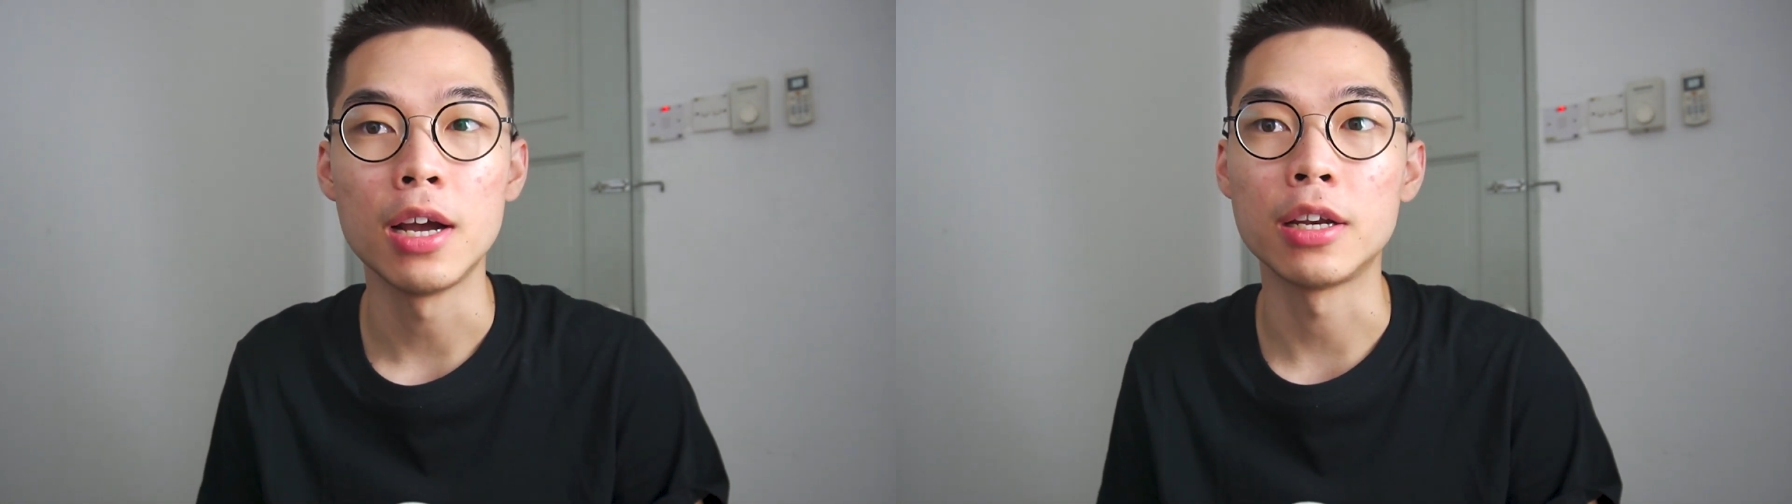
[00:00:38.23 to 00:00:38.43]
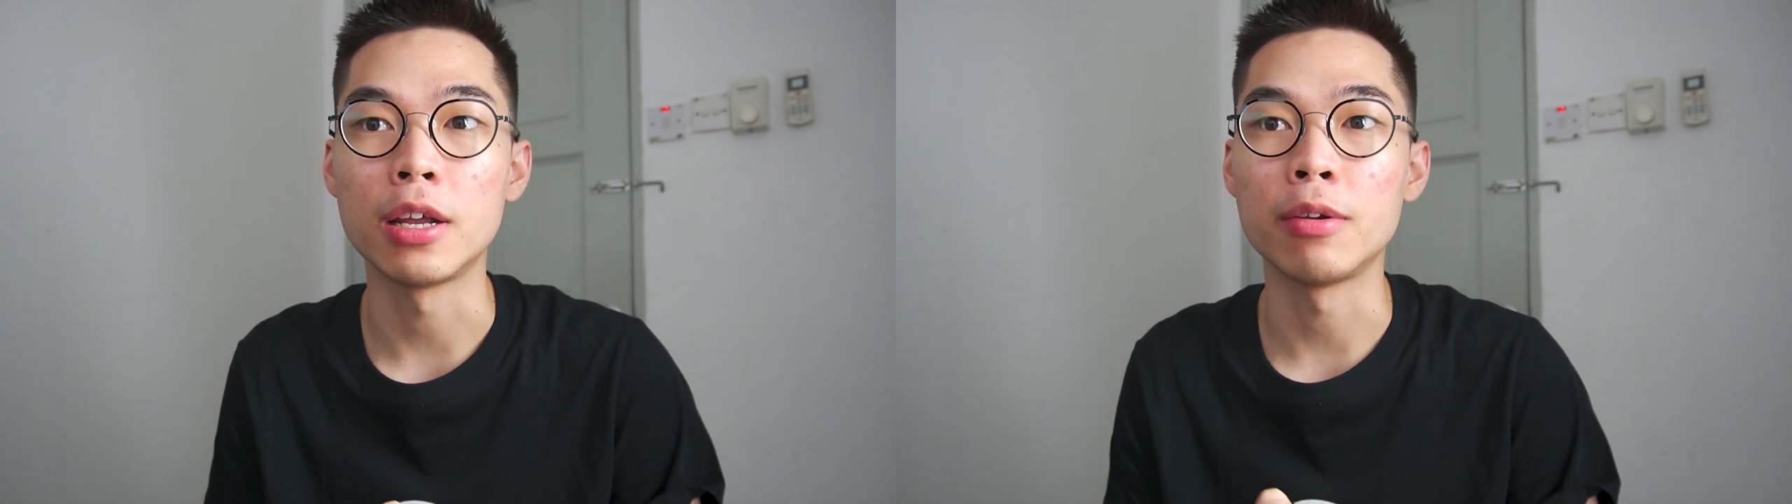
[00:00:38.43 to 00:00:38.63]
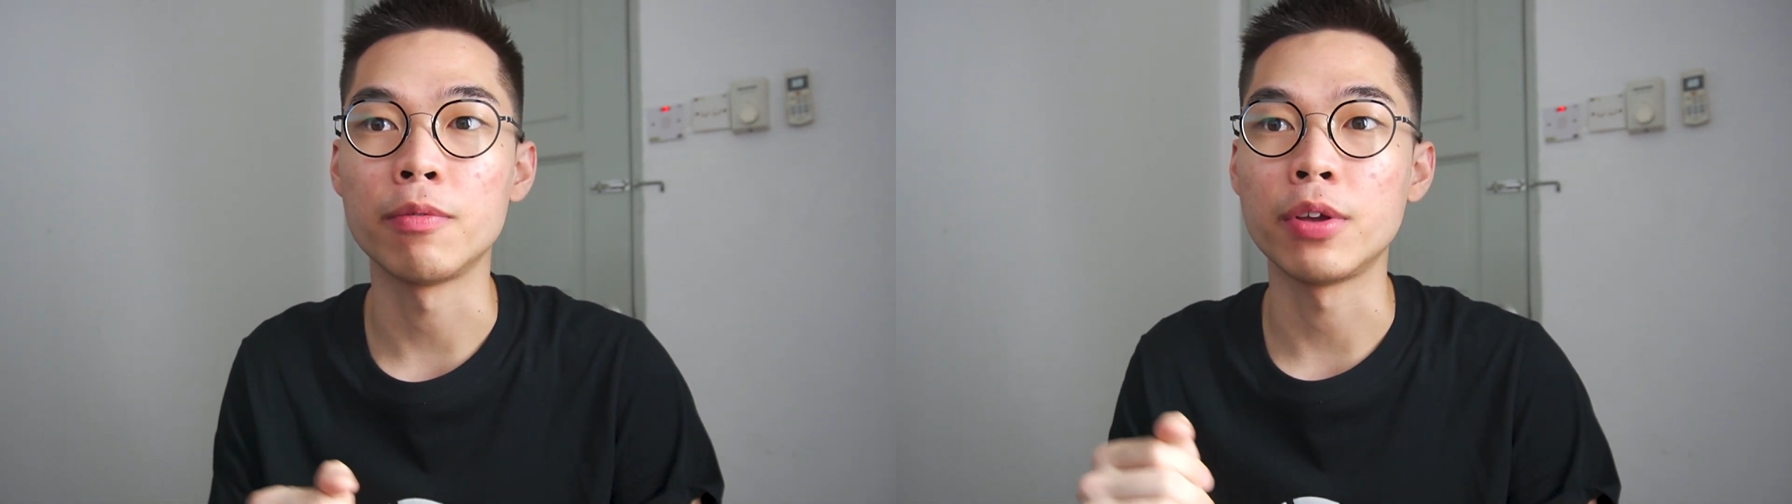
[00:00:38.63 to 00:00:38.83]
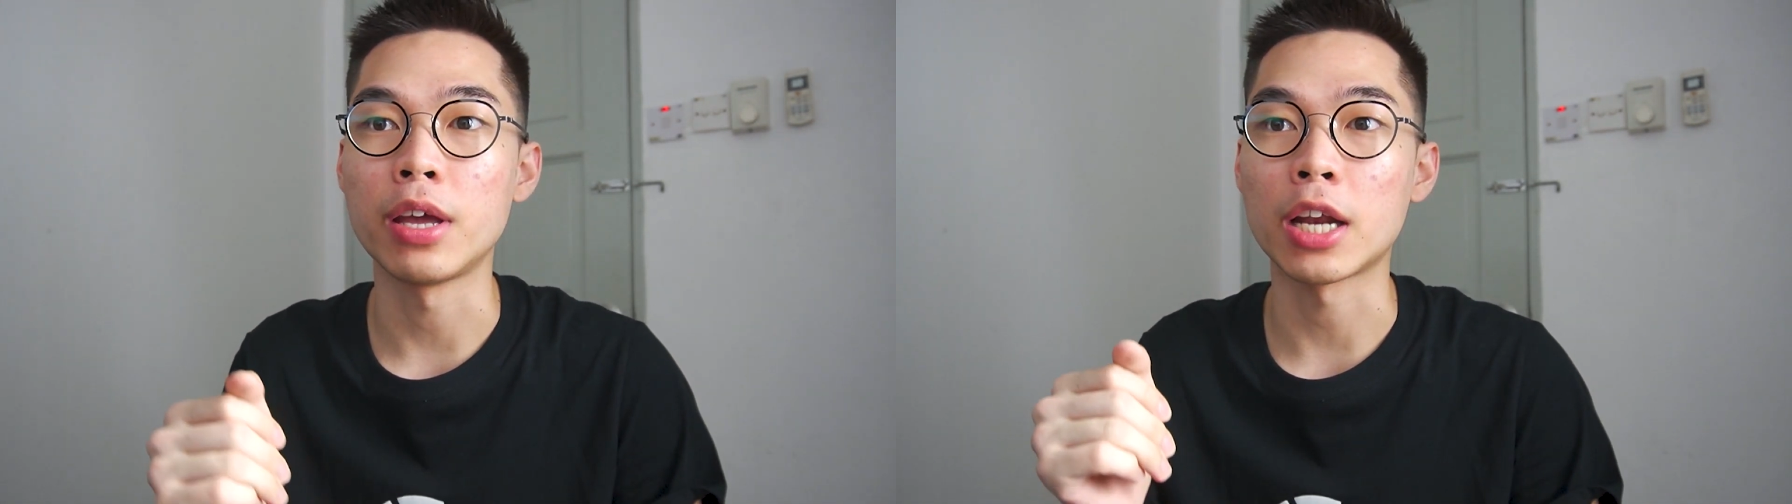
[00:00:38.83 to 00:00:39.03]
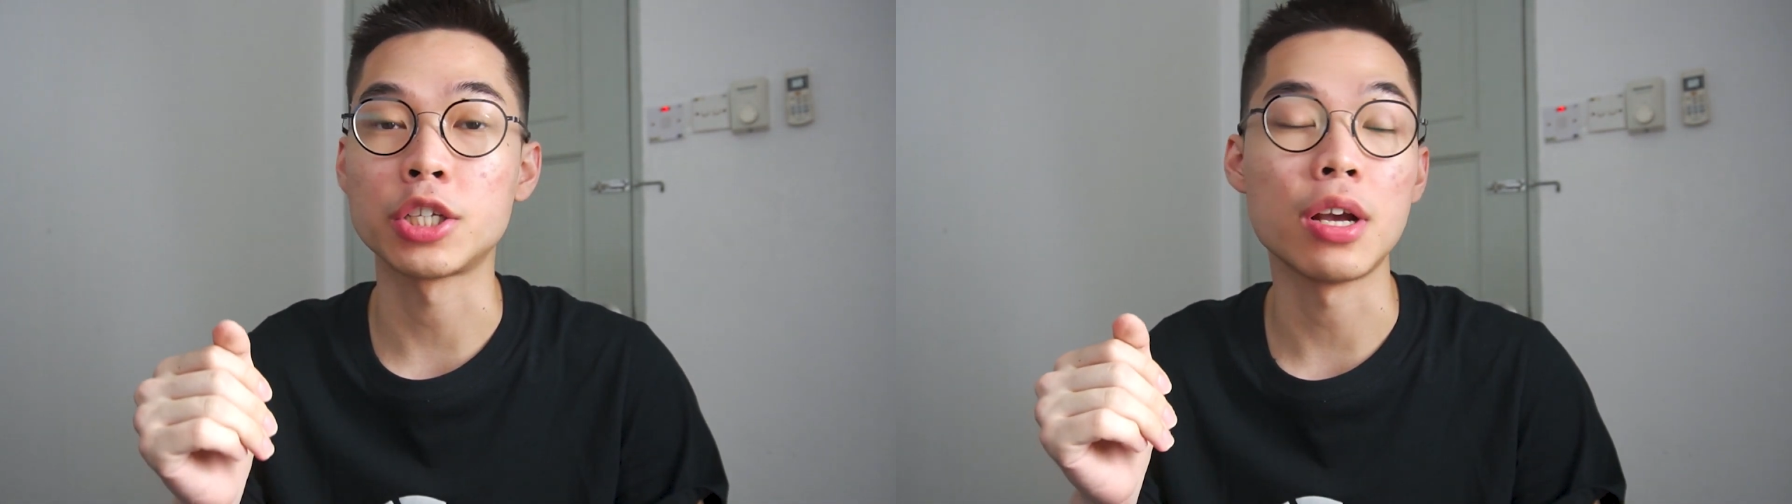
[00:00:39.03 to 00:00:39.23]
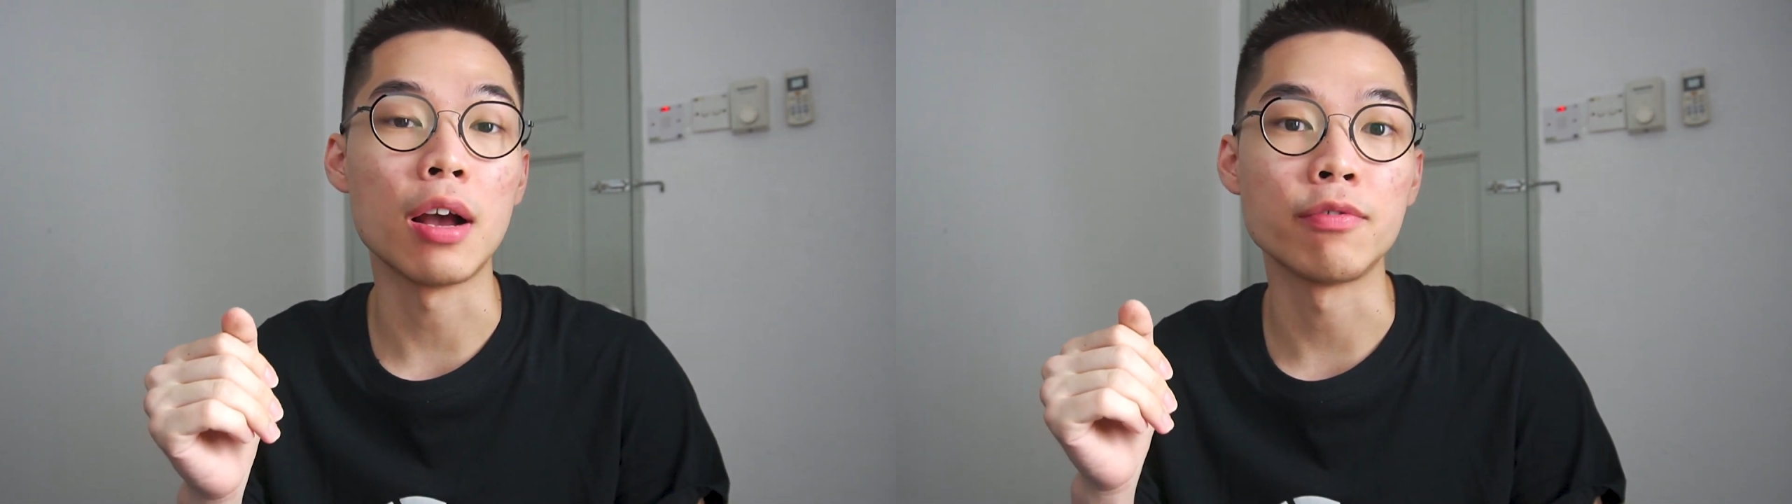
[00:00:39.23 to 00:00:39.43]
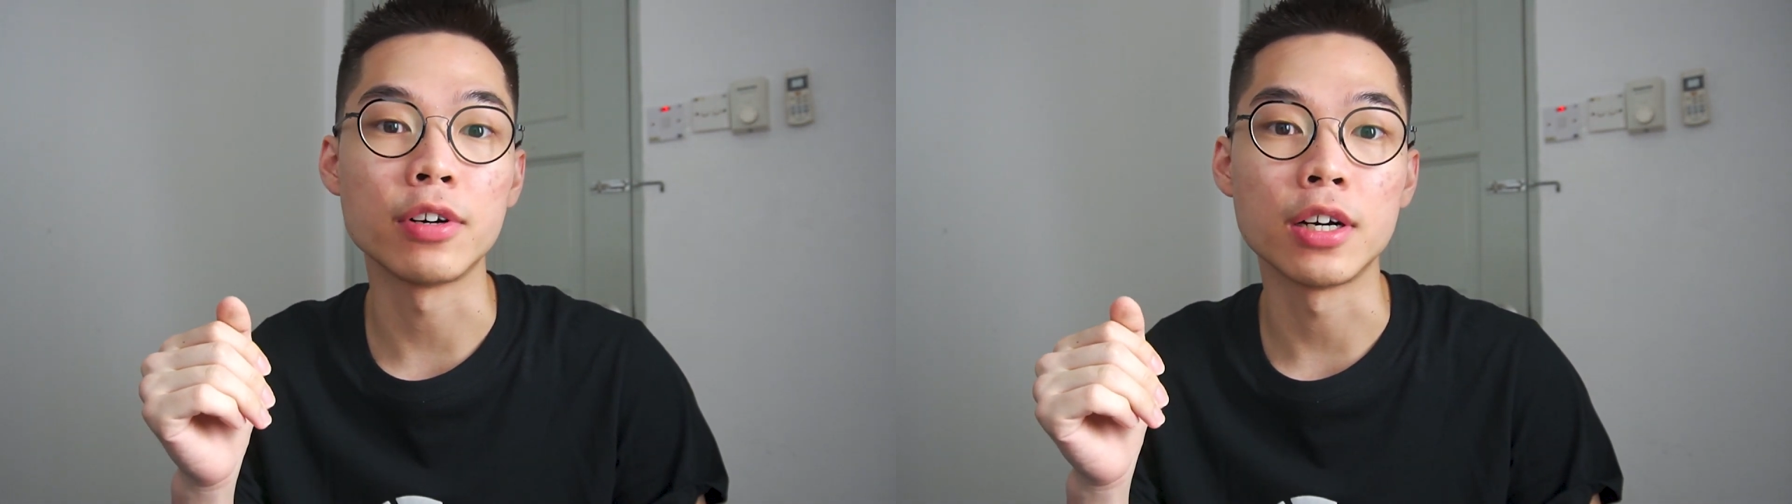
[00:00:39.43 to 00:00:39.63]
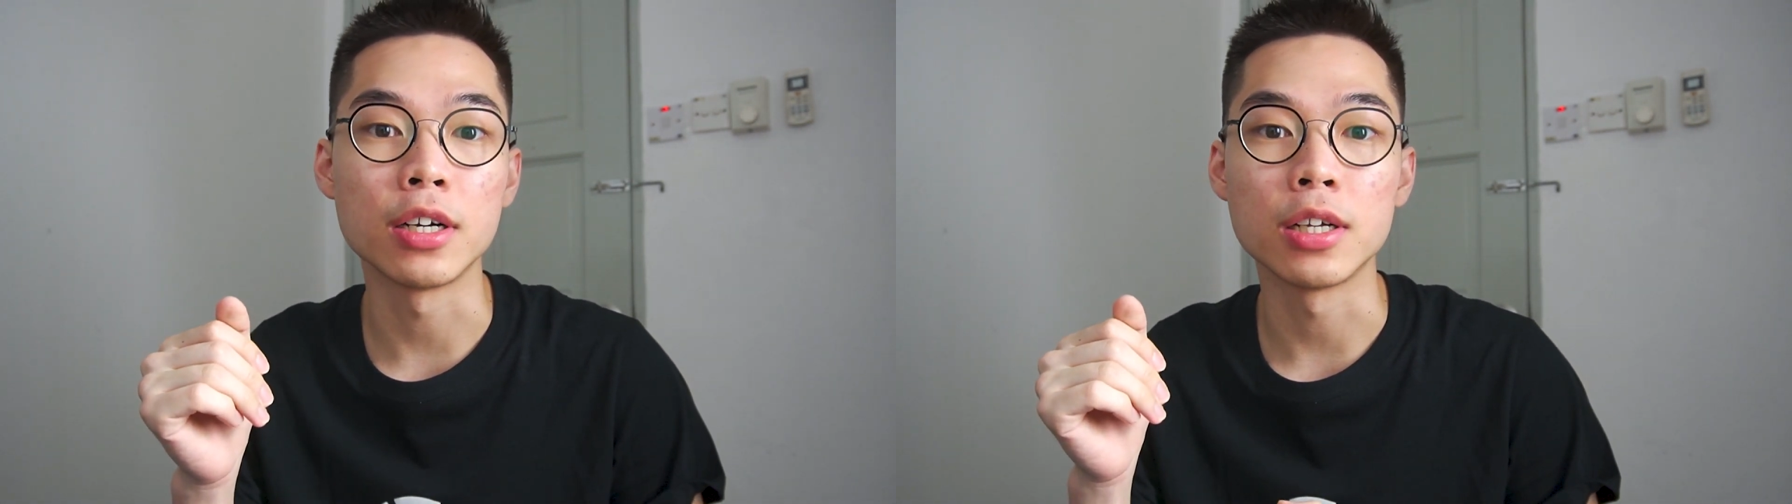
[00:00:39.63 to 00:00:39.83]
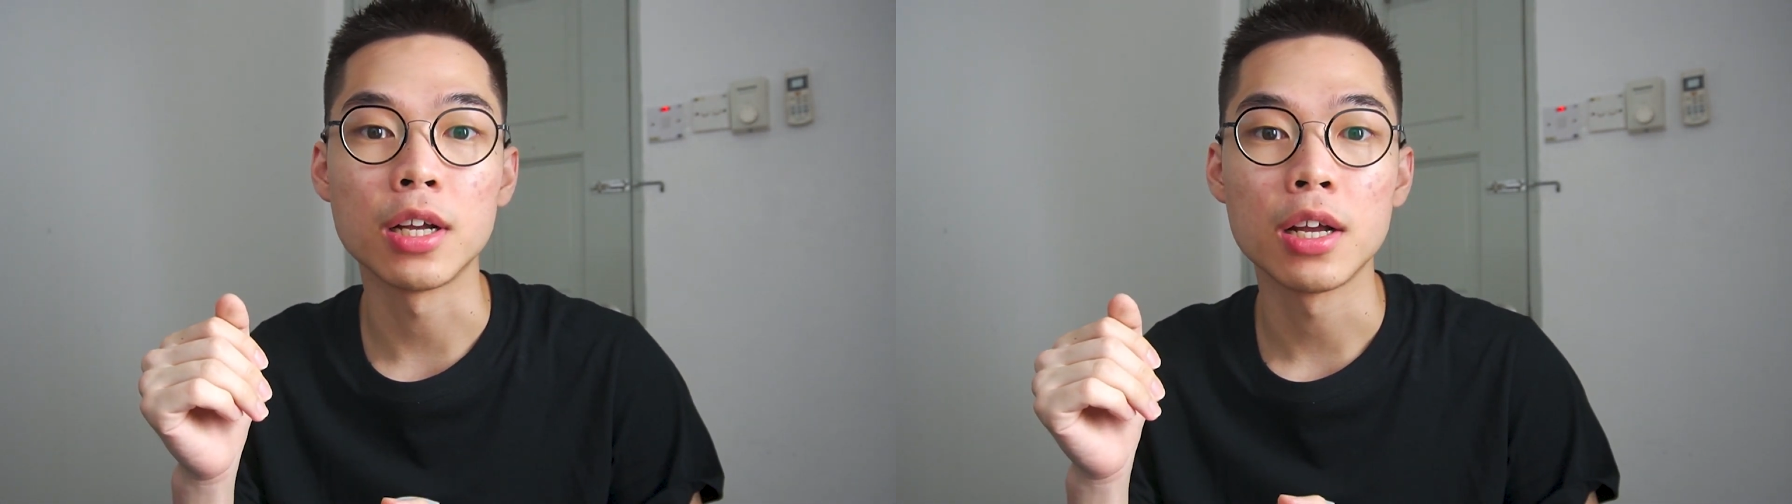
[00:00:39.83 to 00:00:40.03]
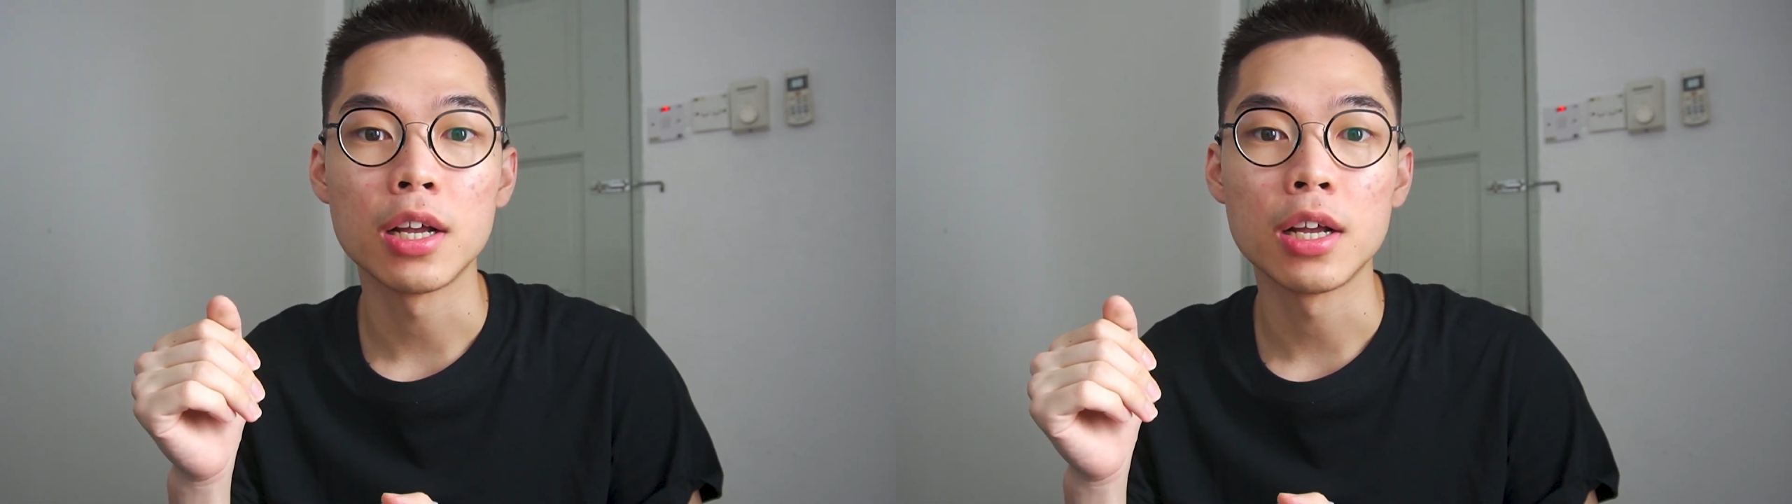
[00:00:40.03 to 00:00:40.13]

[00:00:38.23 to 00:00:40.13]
and then we actually have a